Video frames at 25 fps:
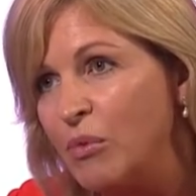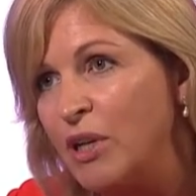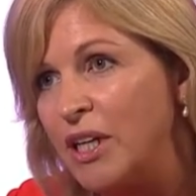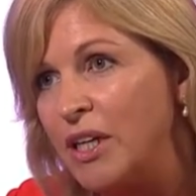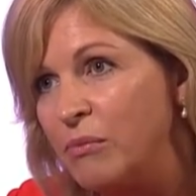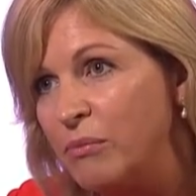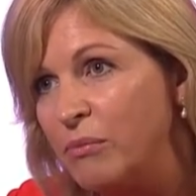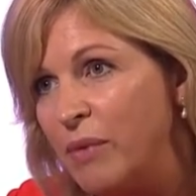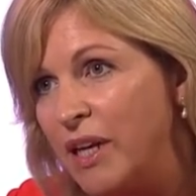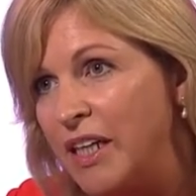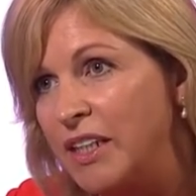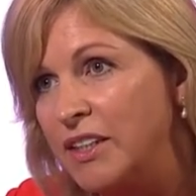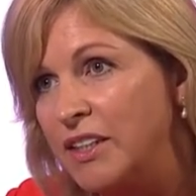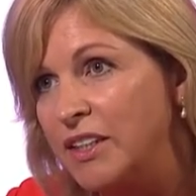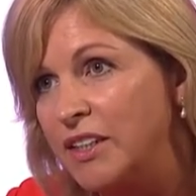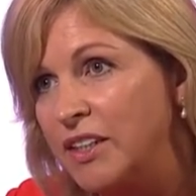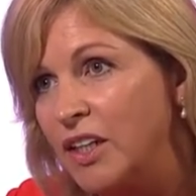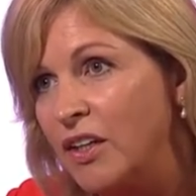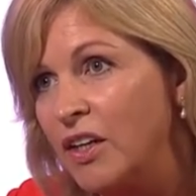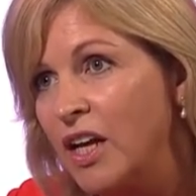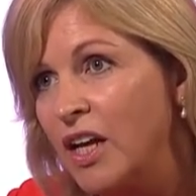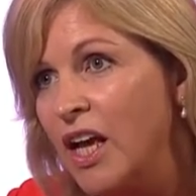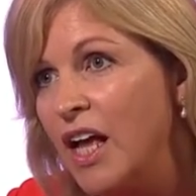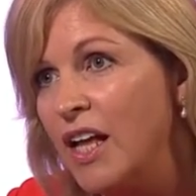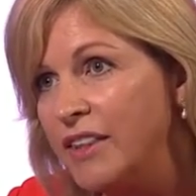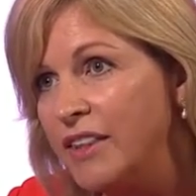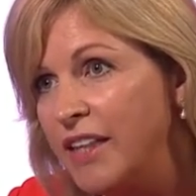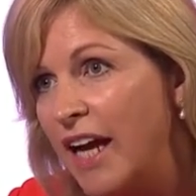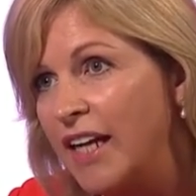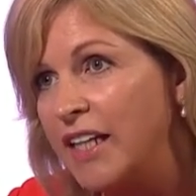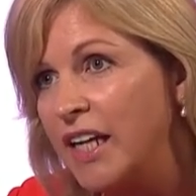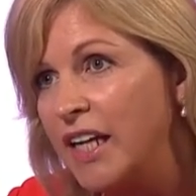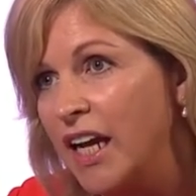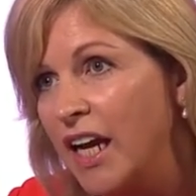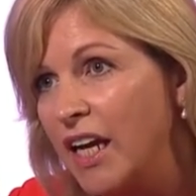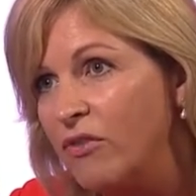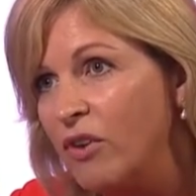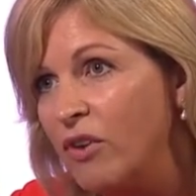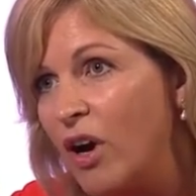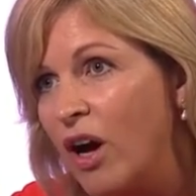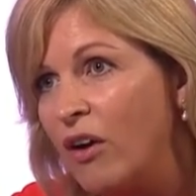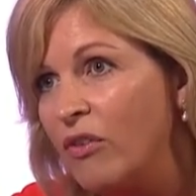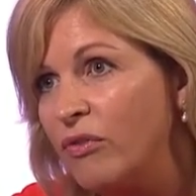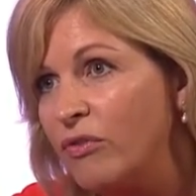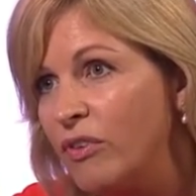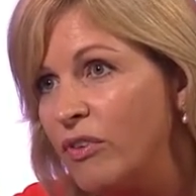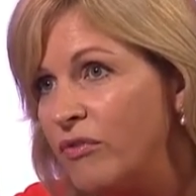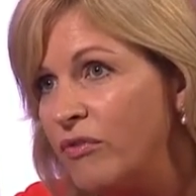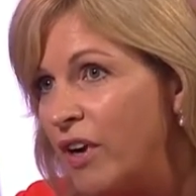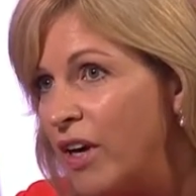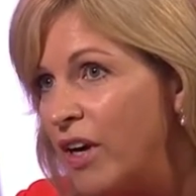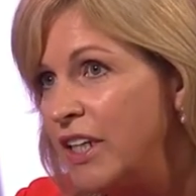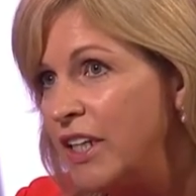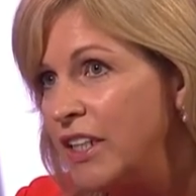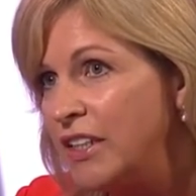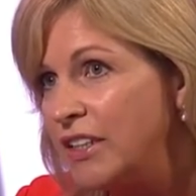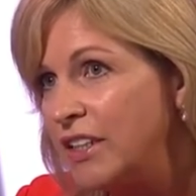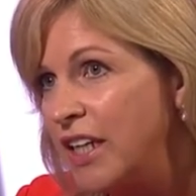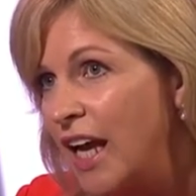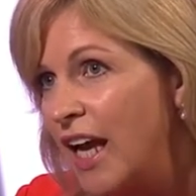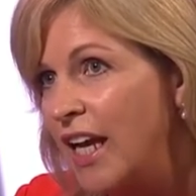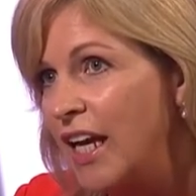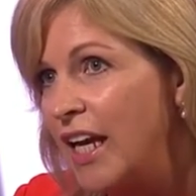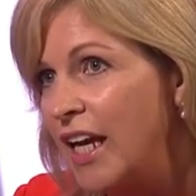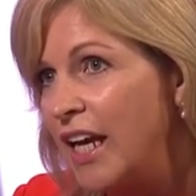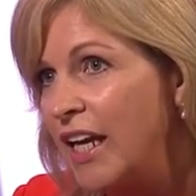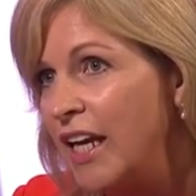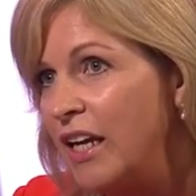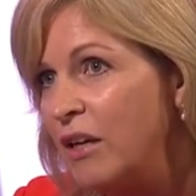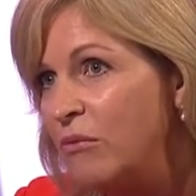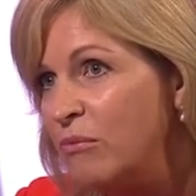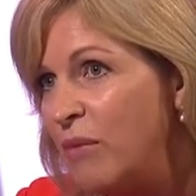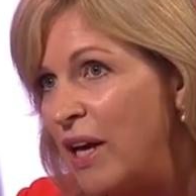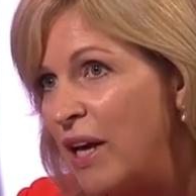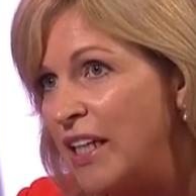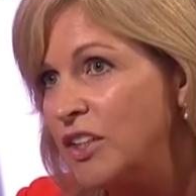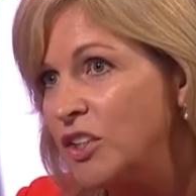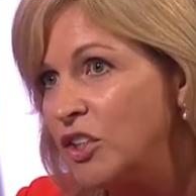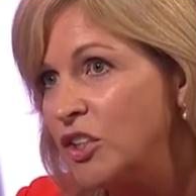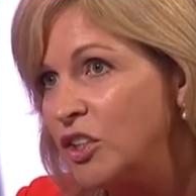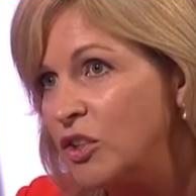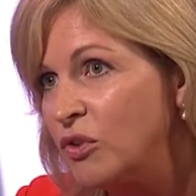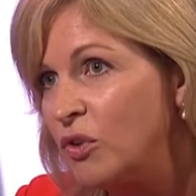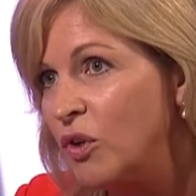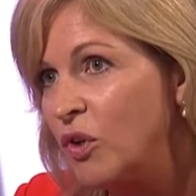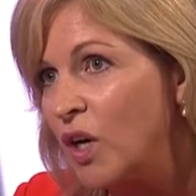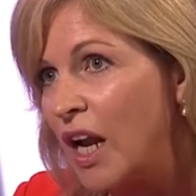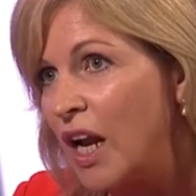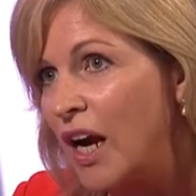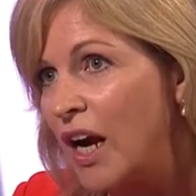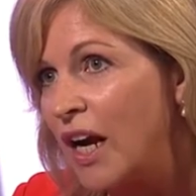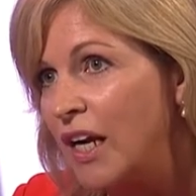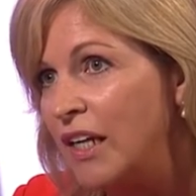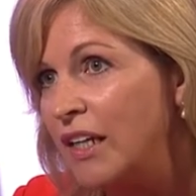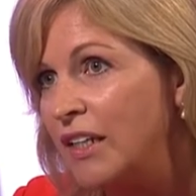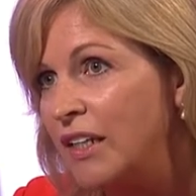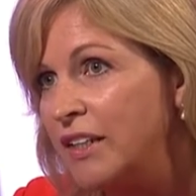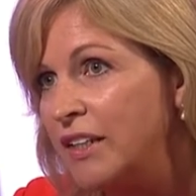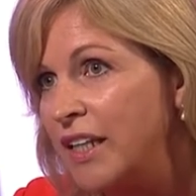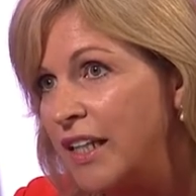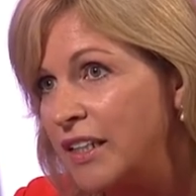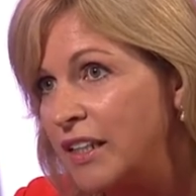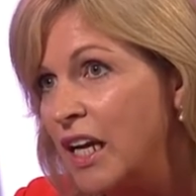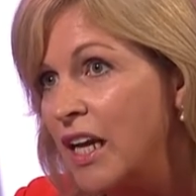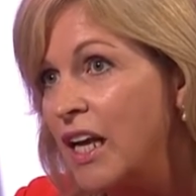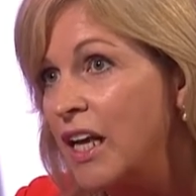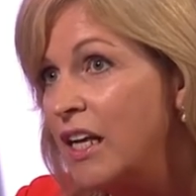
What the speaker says: minister. That gave off a very telling message to rural Ireland that